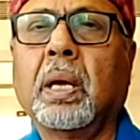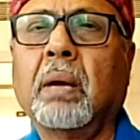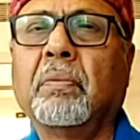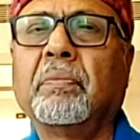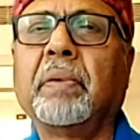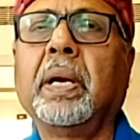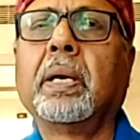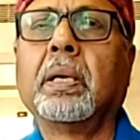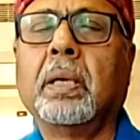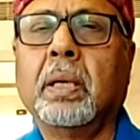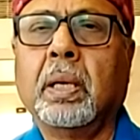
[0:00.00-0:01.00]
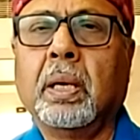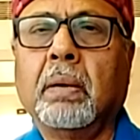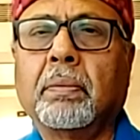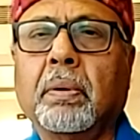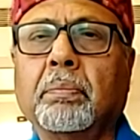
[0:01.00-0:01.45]
have faded
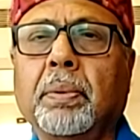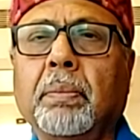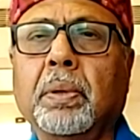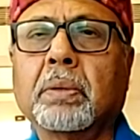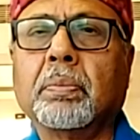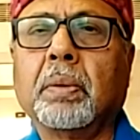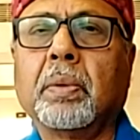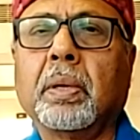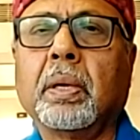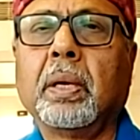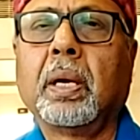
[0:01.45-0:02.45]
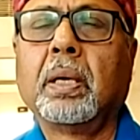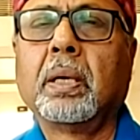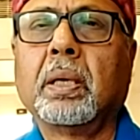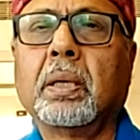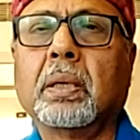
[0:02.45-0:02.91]
from people's memory,
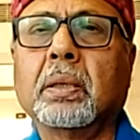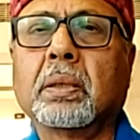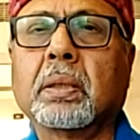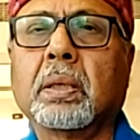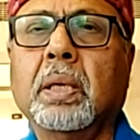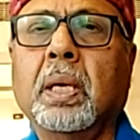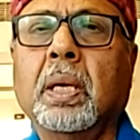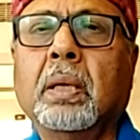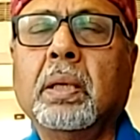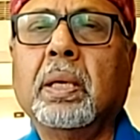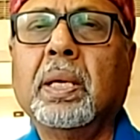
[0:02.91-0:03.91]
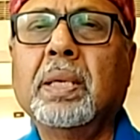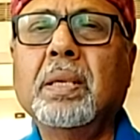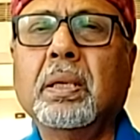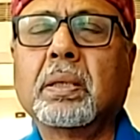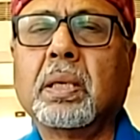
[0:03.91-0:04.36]
and it is the
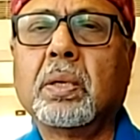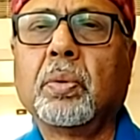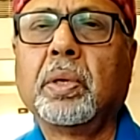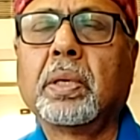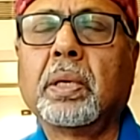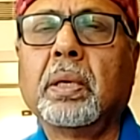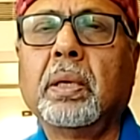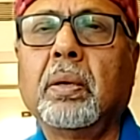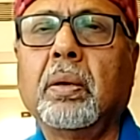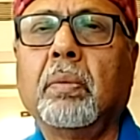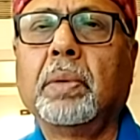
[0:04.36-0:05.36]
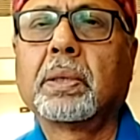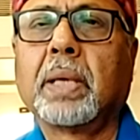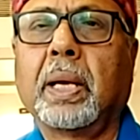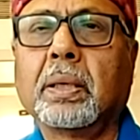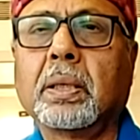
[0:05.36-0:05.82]
regional situation, the economic
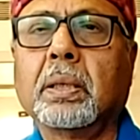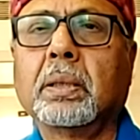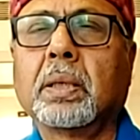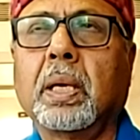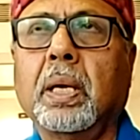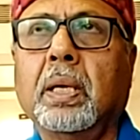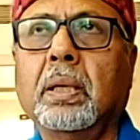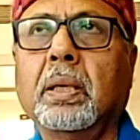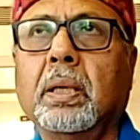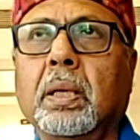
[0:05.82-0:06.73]
sanctions, and